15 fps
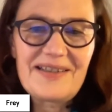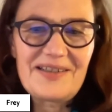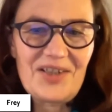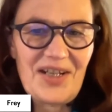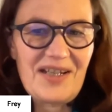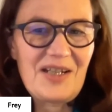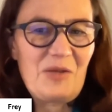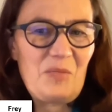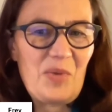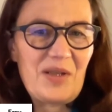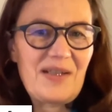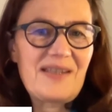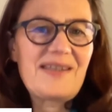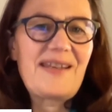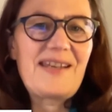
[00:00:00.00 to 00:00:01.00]
gender
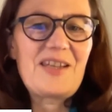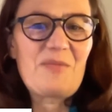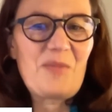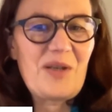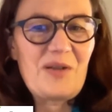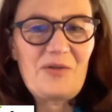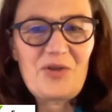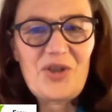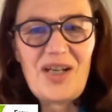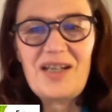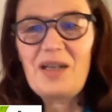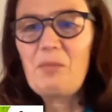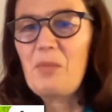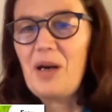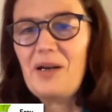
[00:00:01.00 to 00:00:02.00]
impact assessment or
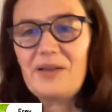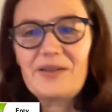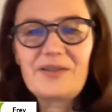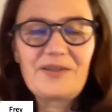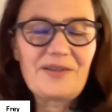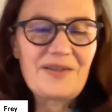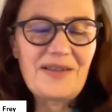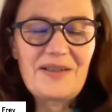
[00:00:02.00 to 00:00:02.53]
gender markers,